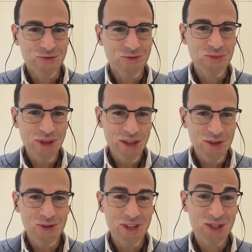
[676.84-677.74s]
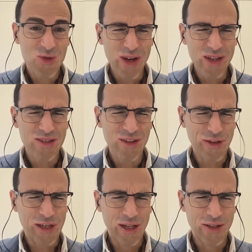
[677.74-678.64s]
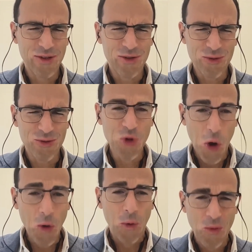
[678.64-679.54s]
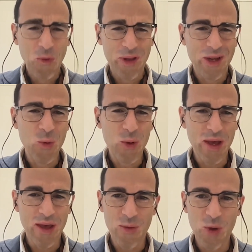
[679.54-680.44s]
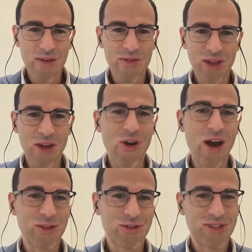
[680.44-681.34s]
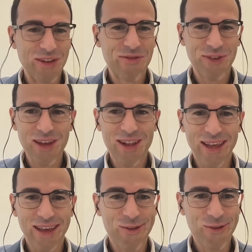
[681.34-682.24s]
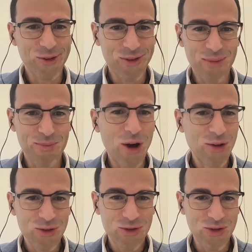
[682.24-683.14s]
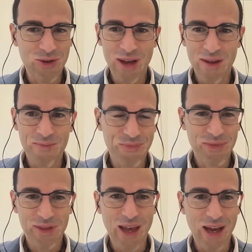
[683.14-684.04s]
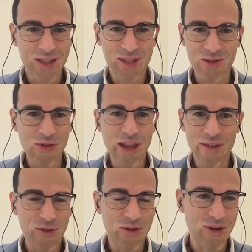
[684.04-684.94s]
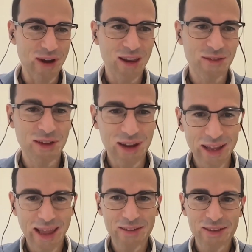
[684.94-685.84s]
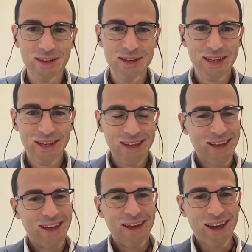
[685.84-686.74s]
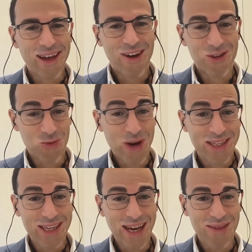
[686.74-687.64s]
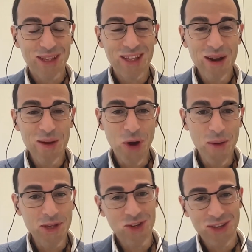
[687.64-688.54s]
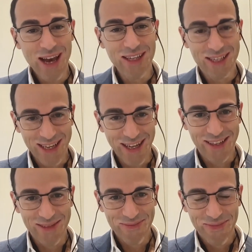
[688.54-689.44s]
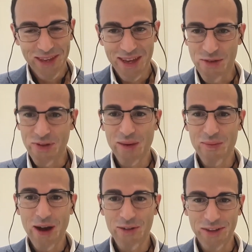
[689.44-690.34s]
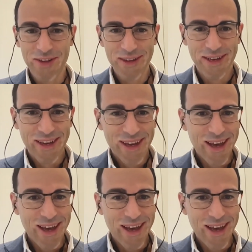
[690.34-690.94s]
So for me and you, it's quite difficult to know whether we have a right on something, like, a bonus or a tax relief or anything like that, on the one side. But the real problem is on the other side. If you think about it,